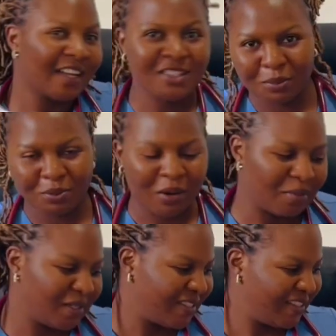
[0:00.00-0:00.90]
That's a
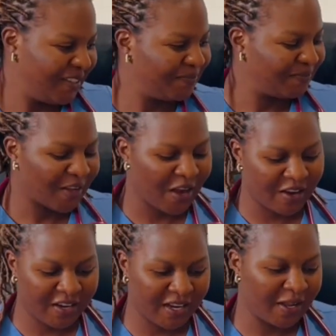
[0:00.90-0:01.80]
promise. All
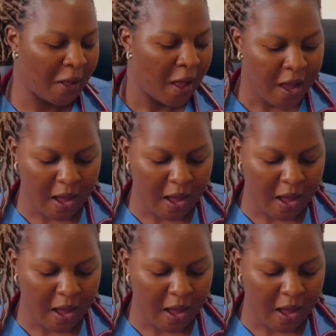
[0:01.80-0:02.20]
right.